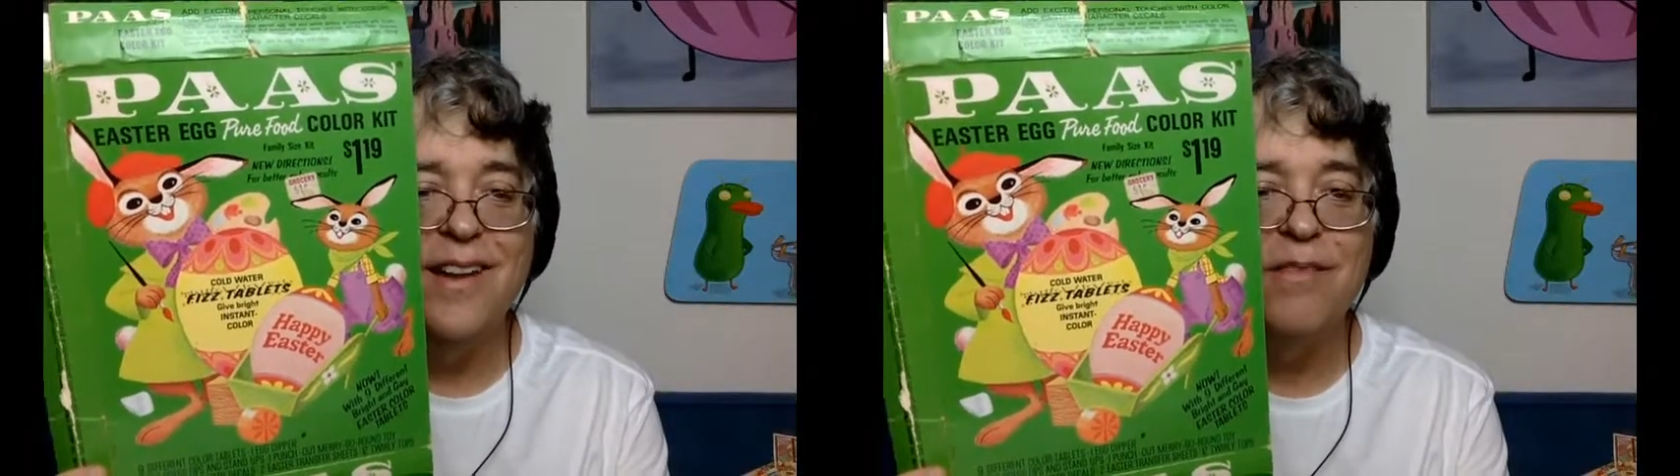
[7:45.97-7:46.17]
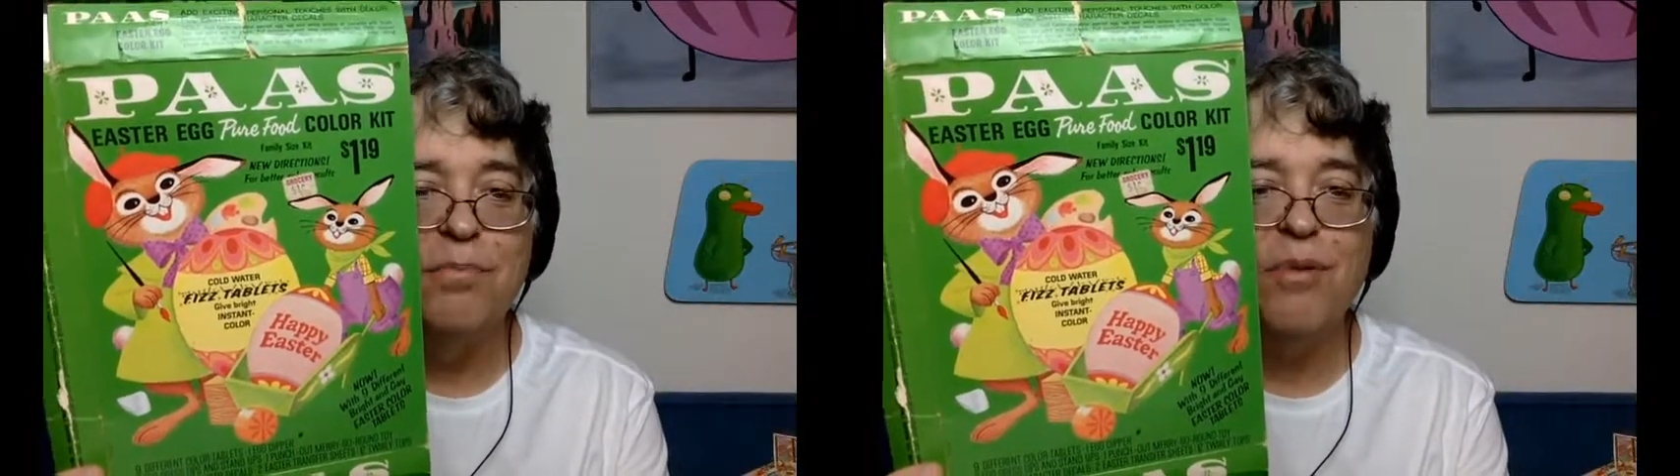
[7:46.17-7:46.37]

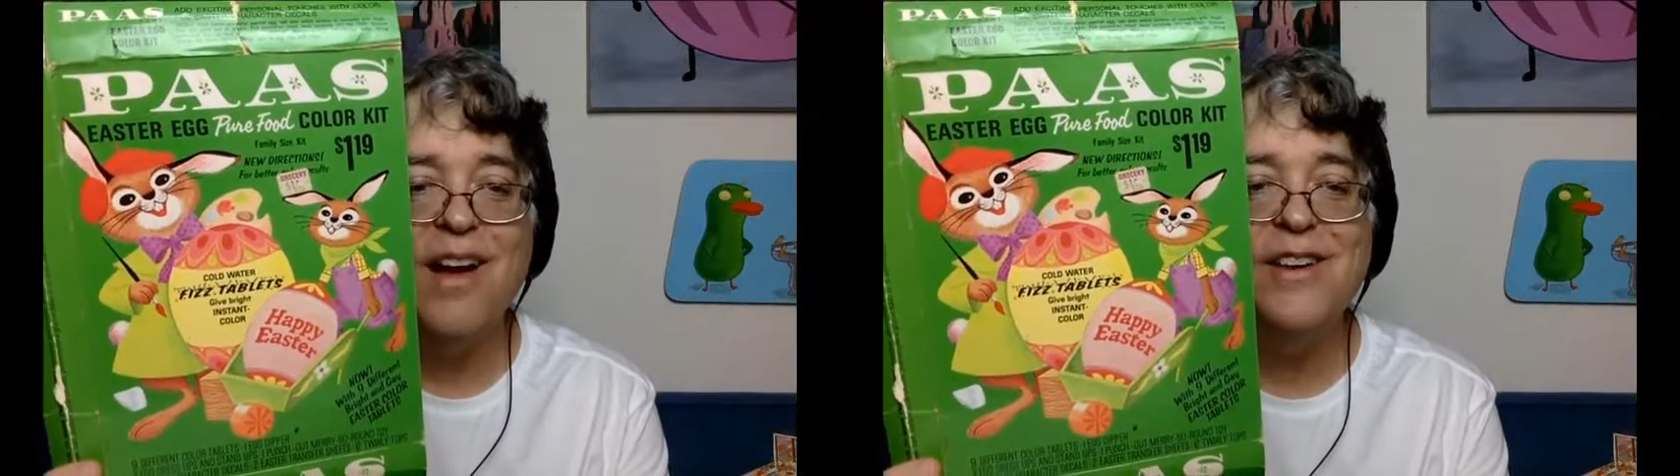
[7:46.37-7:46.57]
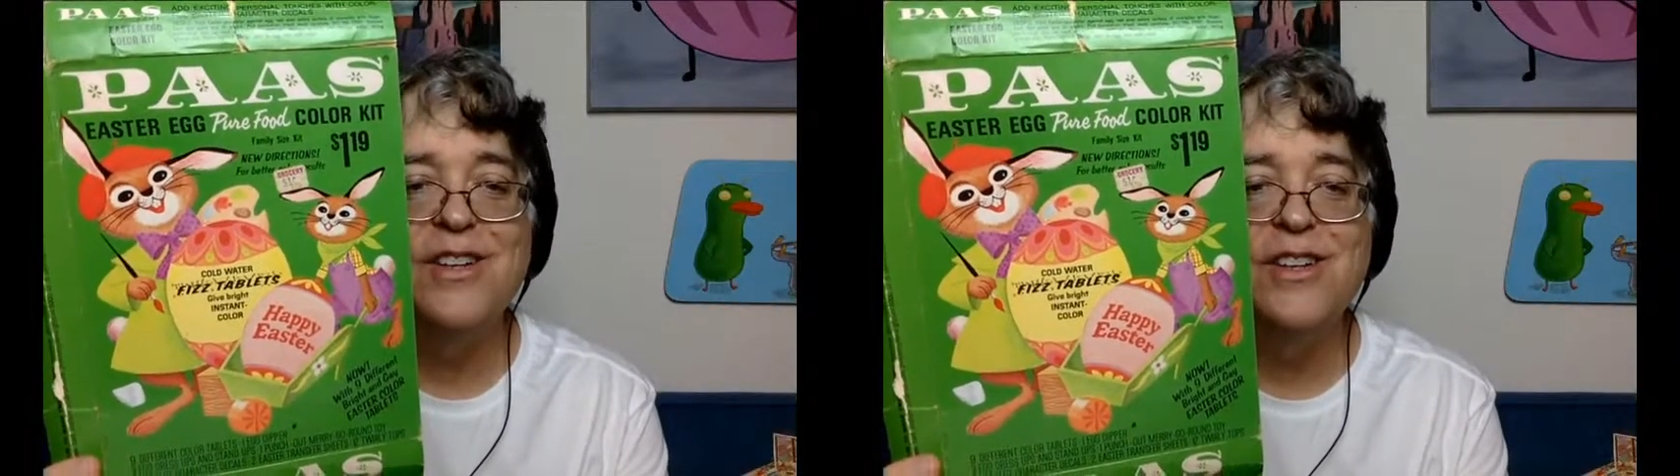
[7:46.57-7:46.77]

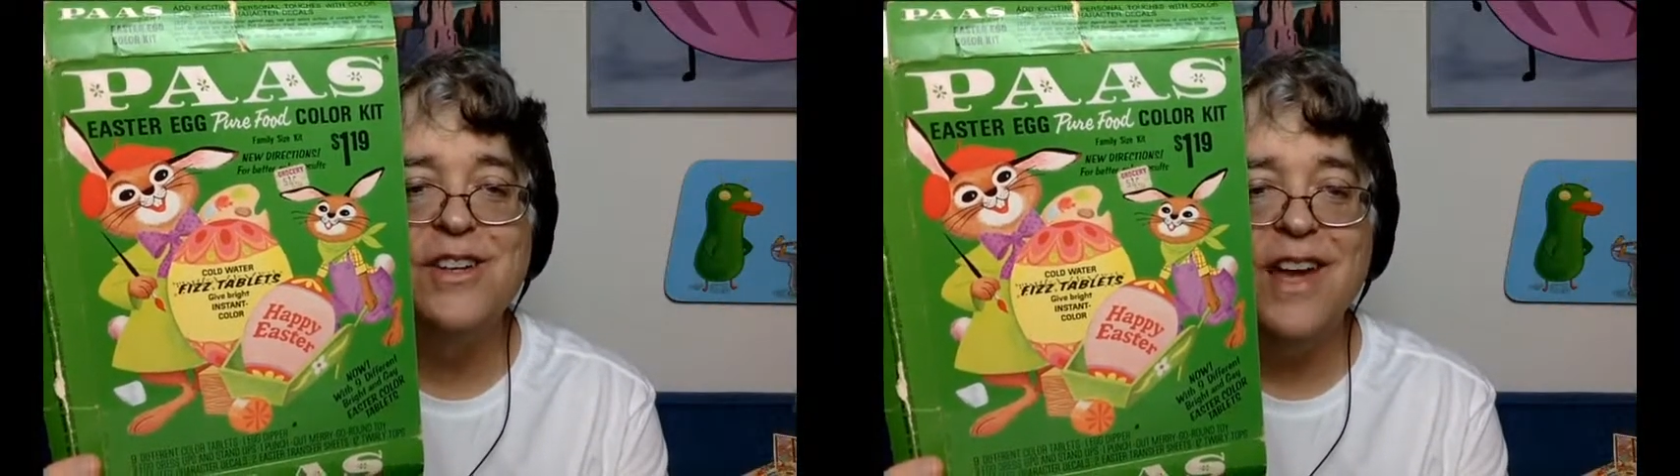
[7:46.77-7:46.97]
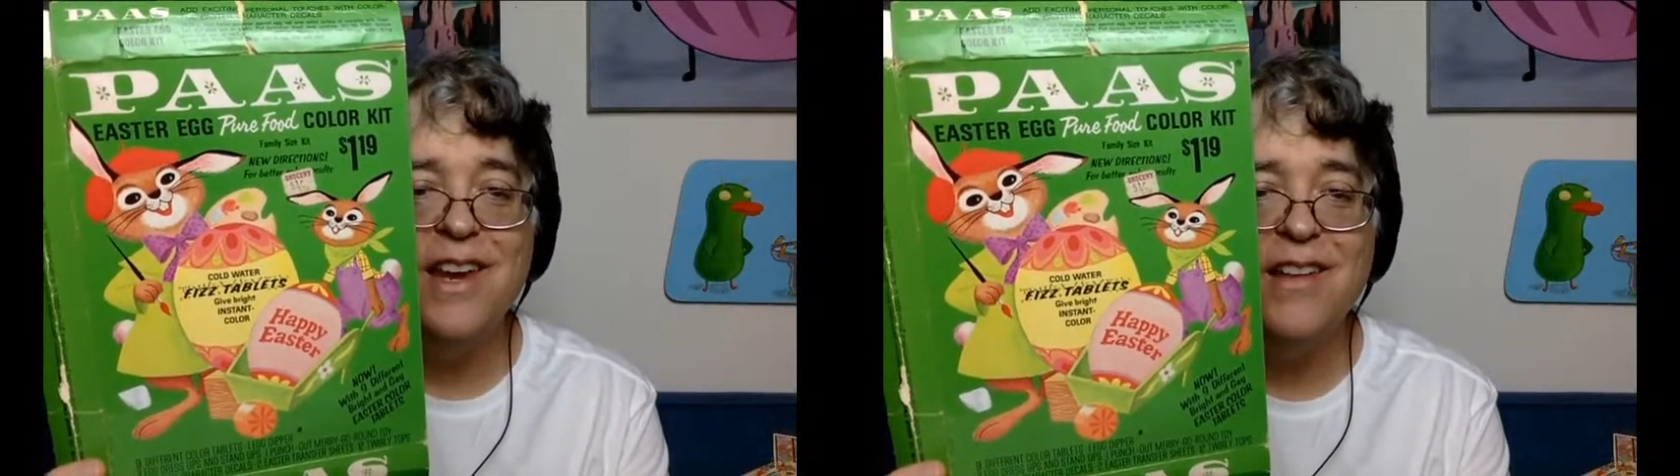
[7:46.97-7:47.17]
brush
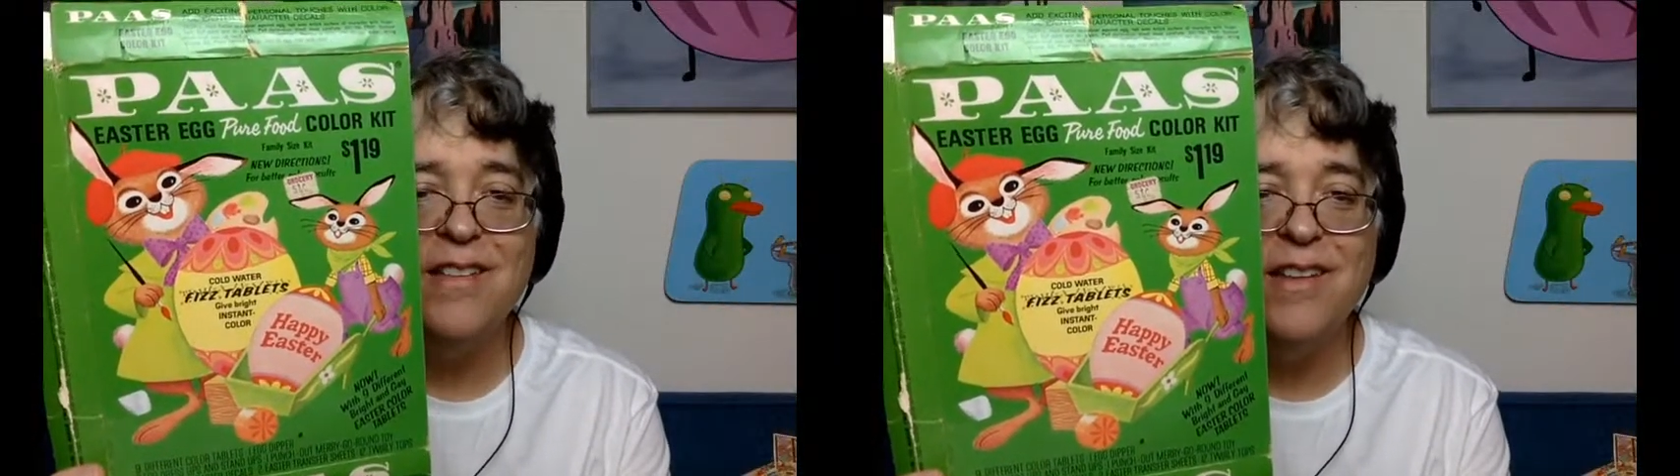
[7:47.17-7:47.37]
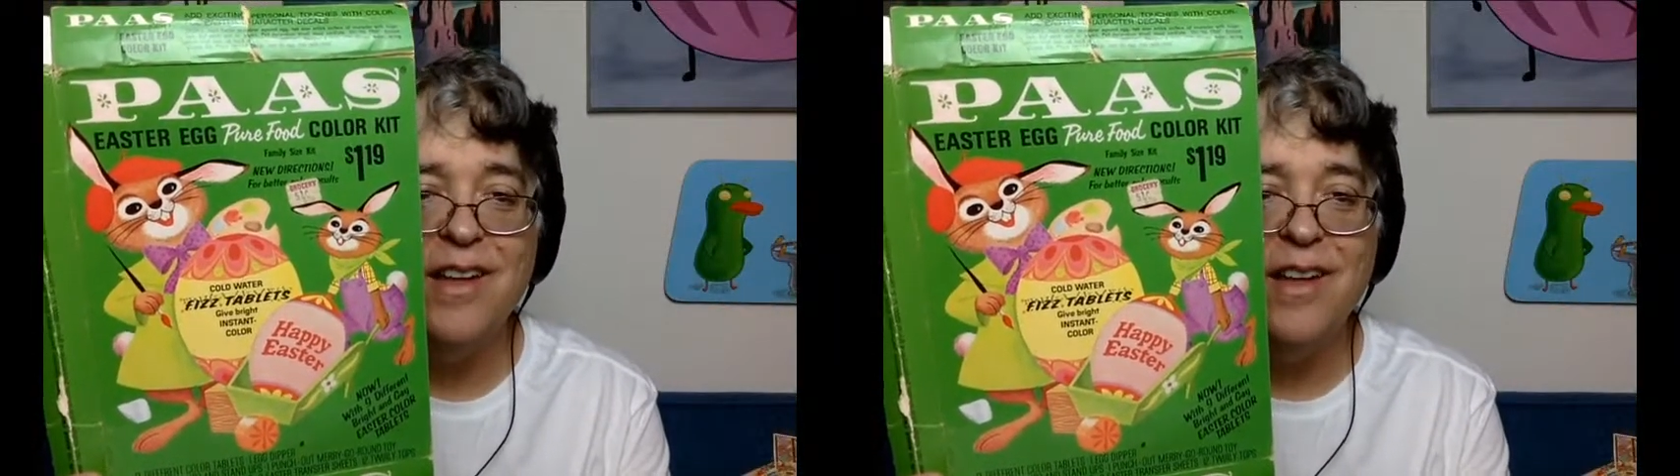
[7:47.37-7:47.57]
and
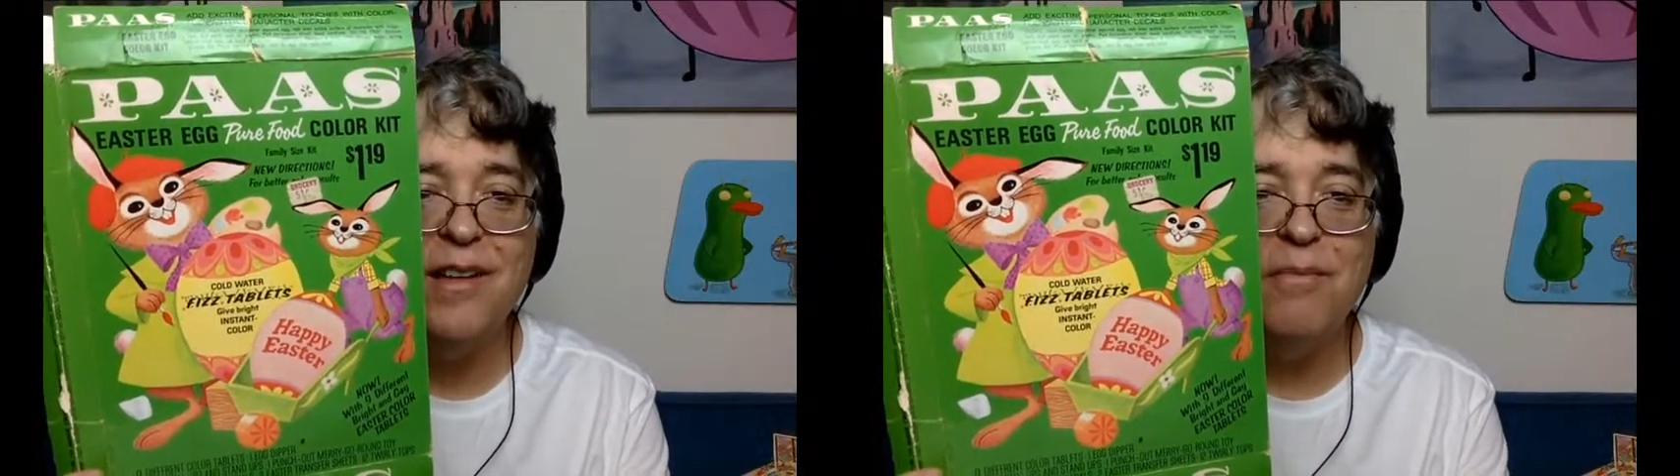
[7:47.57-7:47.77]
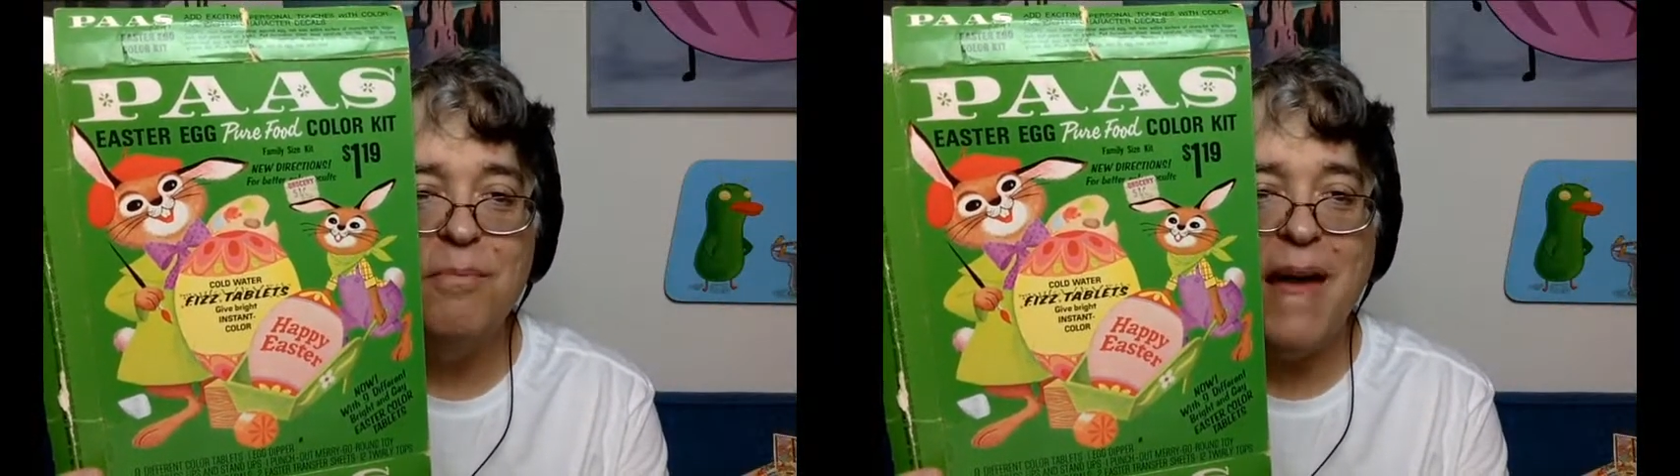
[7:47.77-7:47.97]
his
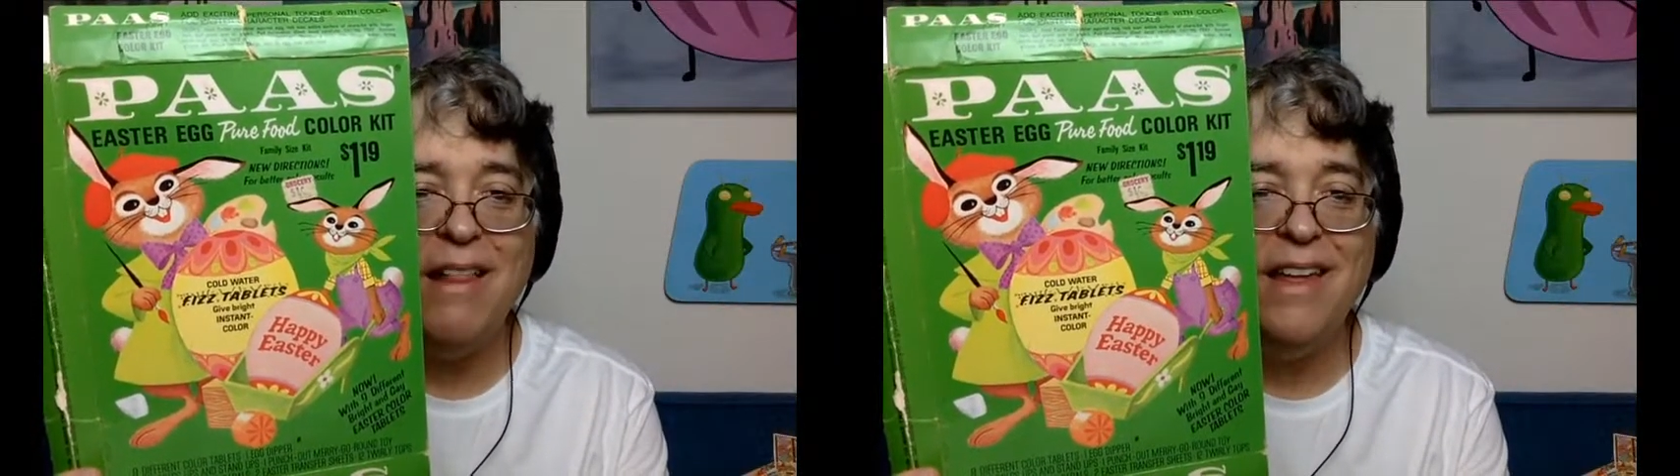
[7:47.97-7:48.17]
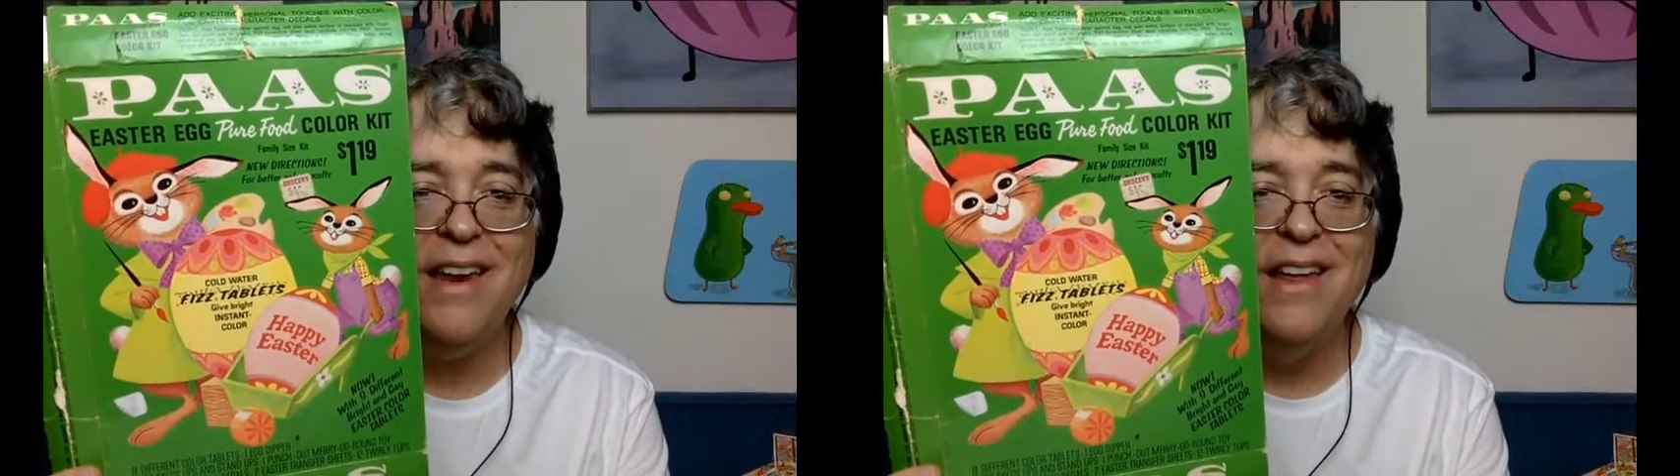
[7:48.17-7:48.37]

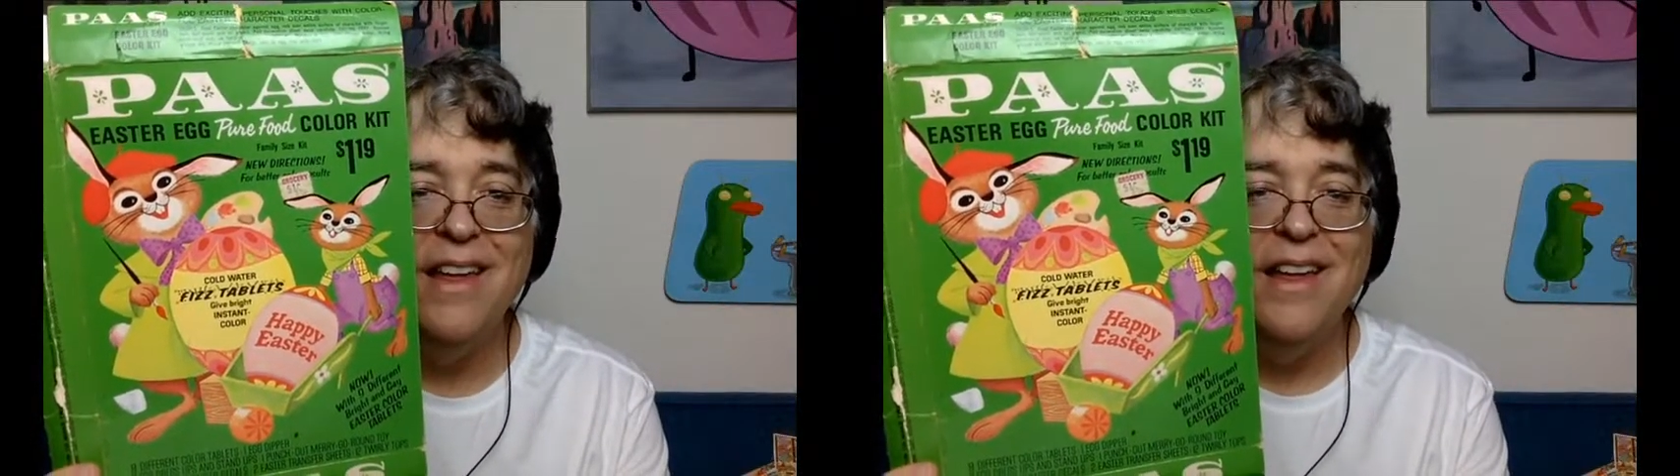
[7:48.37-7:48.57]
palette.